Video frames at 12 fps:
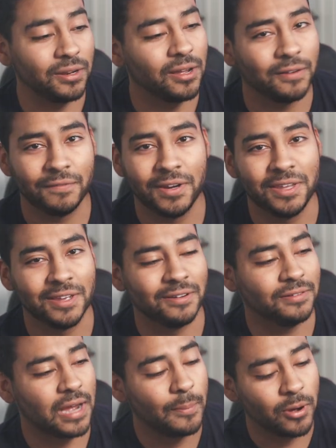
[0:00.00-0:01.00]
the long
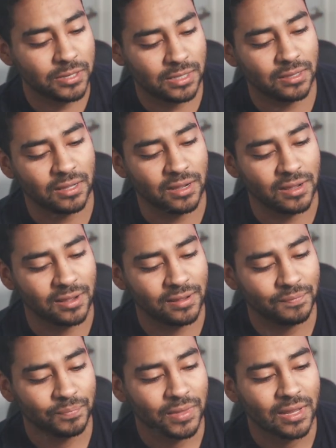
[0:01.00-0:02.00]
video. I posted
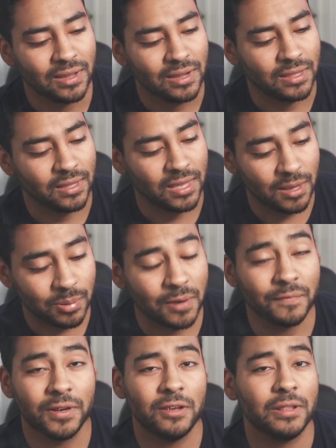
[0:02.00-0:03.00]
the King
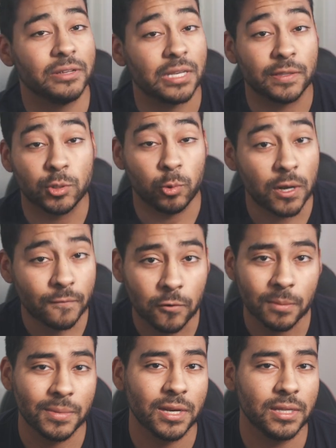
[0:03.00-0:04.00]
Palm video. That was
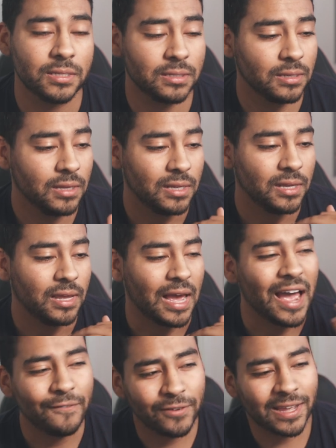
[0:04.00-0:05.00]
24 minutes.
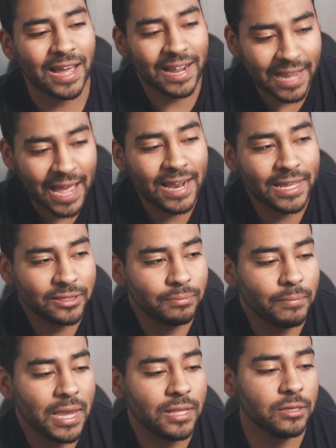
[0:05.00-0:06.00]
I like
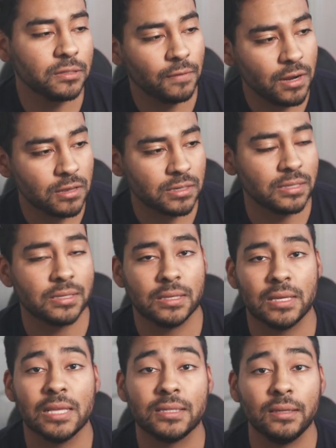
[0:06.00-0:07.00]
making those videos because
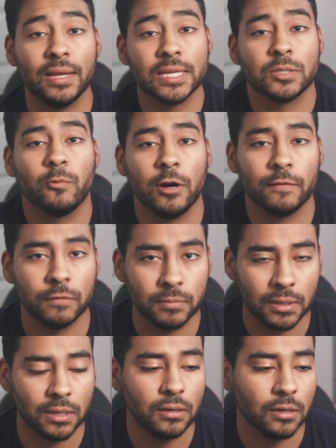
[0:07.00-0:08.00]
it's less work for
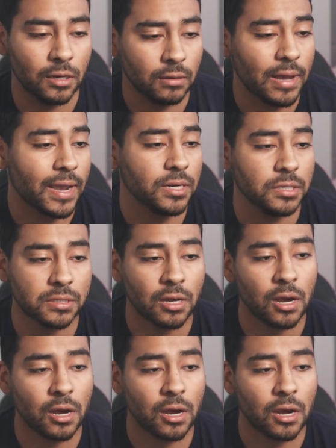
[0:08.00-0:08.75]
me, I can just